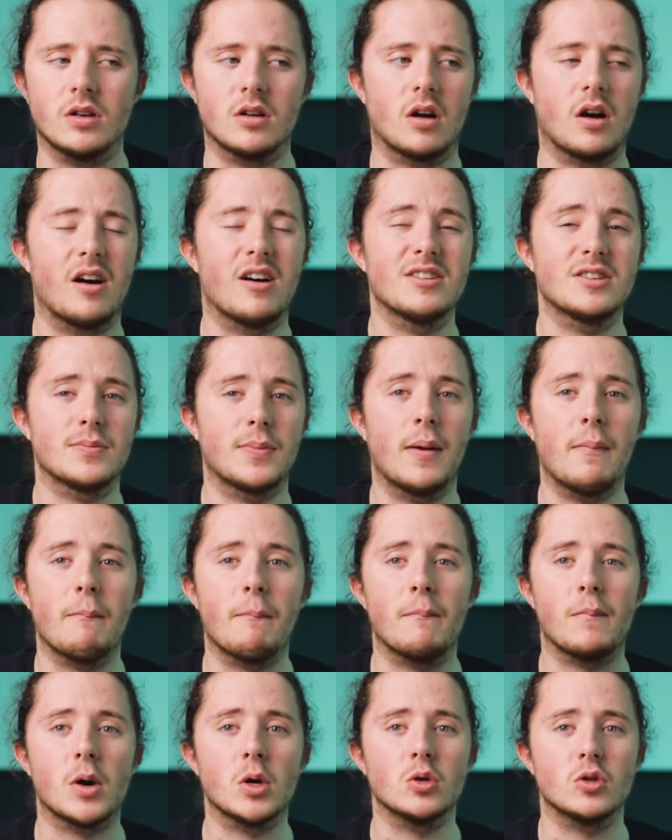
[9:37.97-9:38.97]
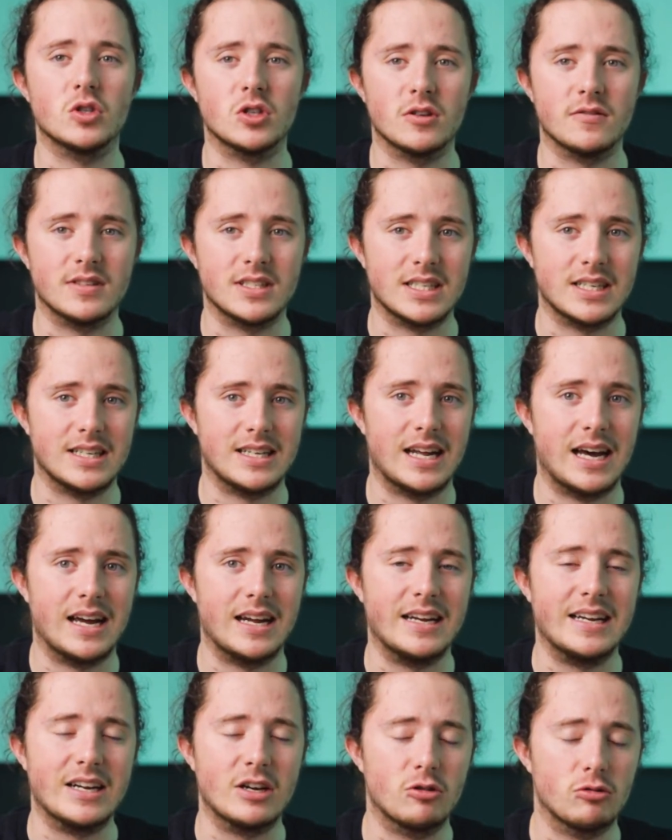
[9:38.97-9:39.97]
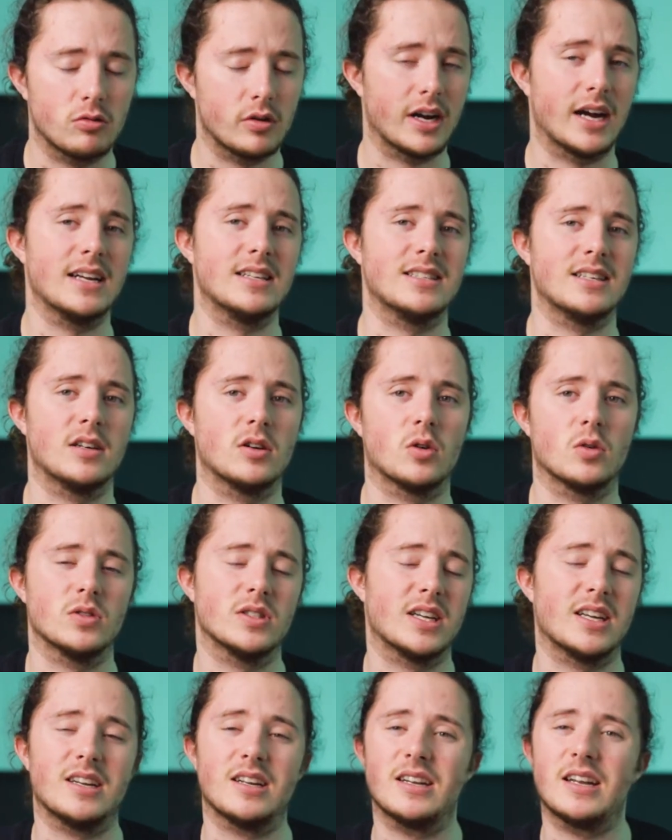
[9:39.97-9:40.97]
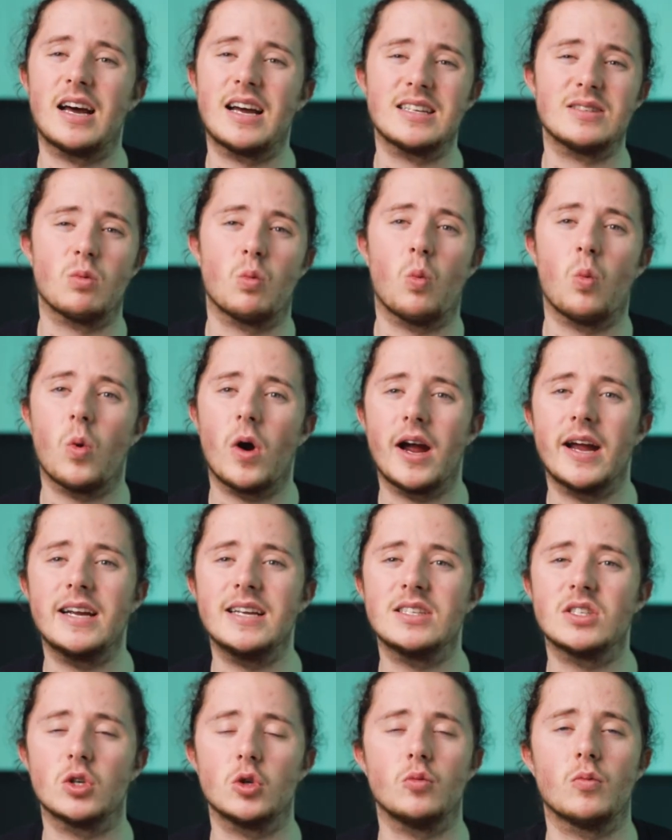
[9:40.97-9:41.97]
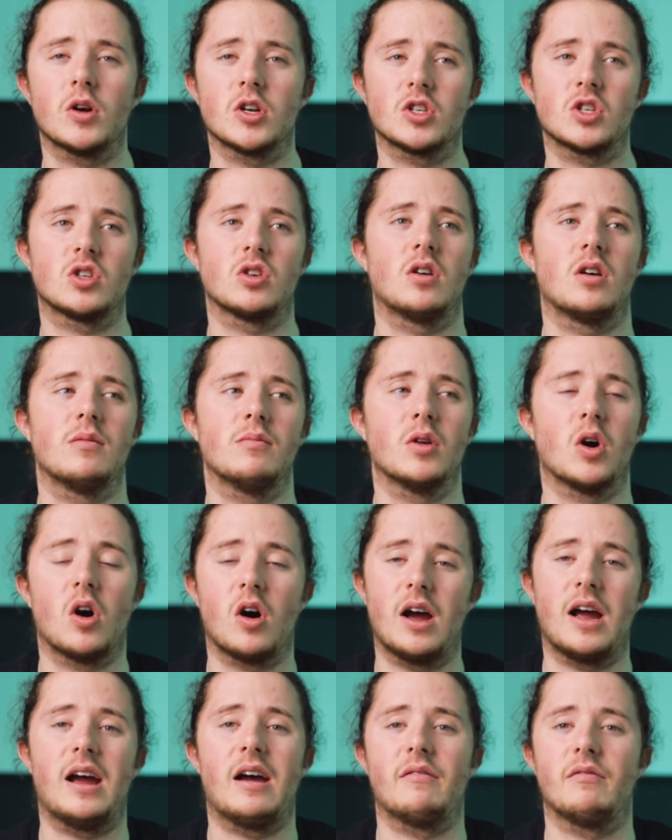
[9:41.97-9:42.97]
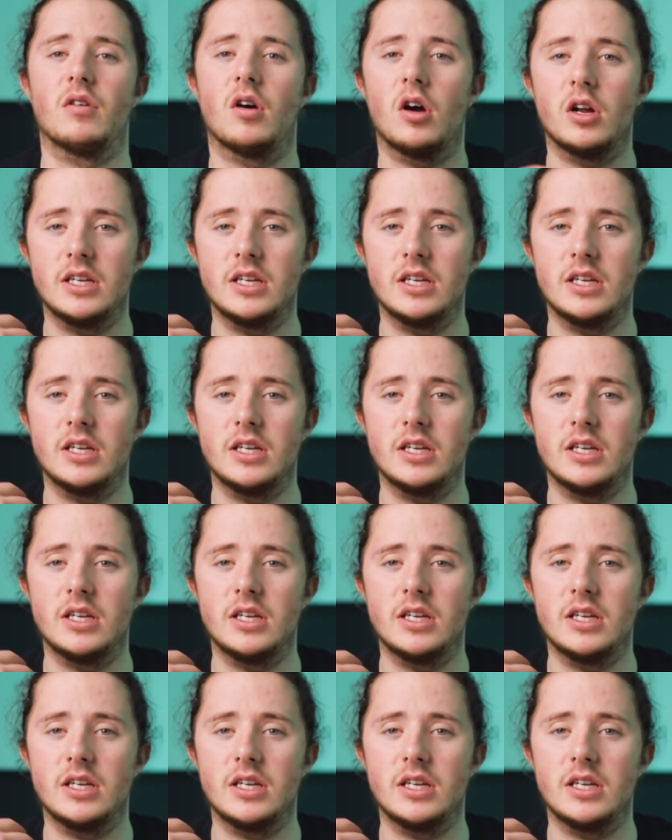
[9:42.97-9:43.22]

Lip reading: I spent most of today creating content, and that is way too much time that I have.